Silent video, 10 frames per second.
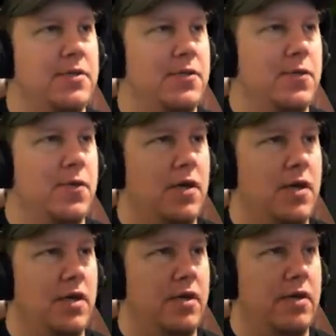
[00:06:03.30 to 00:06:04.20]
to
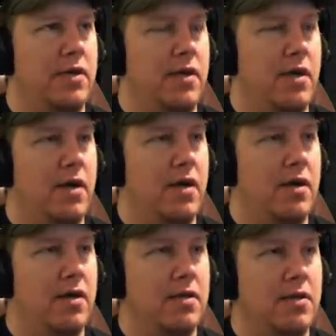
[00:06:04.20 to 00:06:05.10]
run uh,
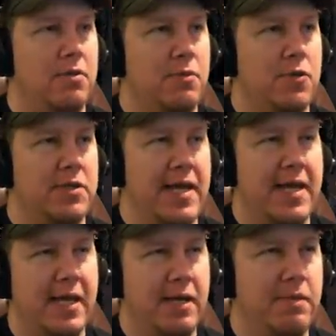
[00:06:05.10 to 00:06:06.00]
a little more
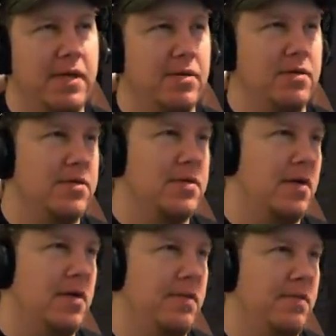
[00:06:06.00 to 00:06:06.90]
tanky builds
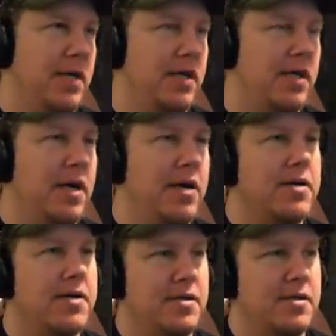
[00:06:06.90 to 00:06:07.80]
on my
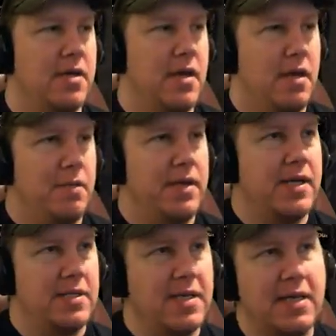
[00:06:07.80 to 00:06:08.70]
characters
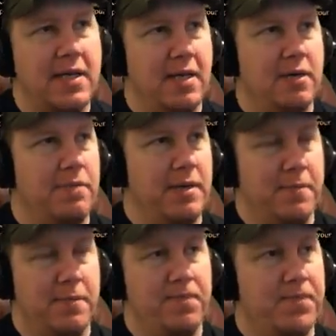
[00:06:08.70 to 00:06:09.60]
because I can kill
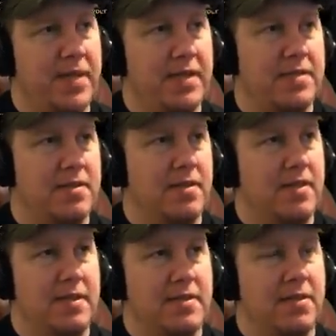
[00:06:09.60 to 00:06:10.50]
people. That's
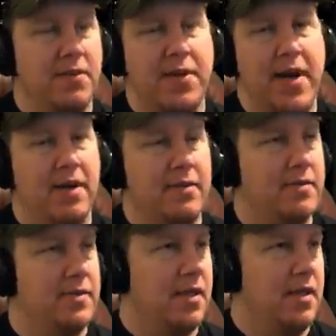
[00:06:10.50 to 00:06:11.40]
that's no doubt.
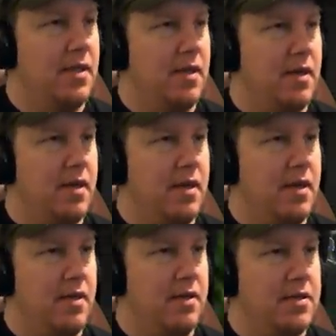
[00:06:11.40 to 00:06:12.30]

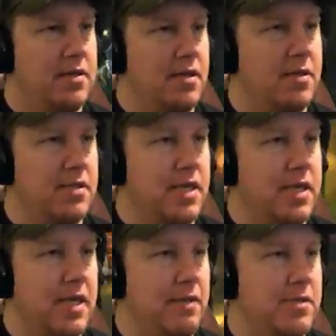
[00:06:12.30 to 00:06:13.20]
Uh, as long as I
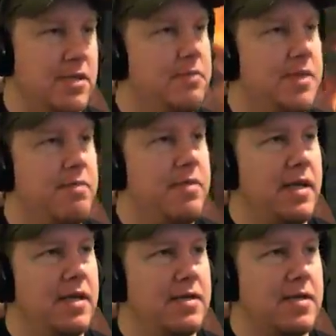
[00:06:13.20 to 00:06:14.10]
keep some
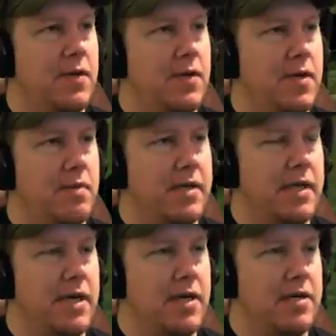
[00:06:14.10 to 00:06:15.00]
DPS going on my
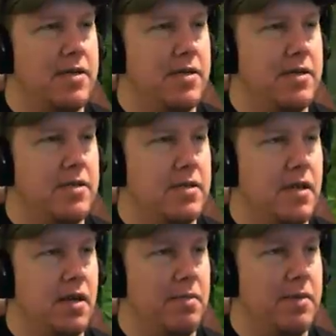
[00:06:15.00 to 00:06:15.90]
characters,
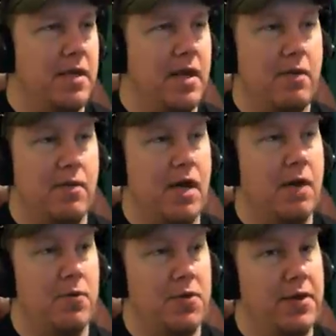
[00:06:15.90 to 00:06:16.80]
I mean, I, I
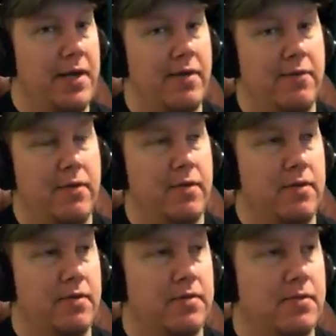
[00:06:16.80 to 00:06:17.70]
will
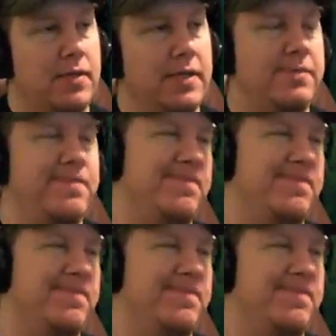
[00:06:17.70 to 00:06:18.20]
never, well,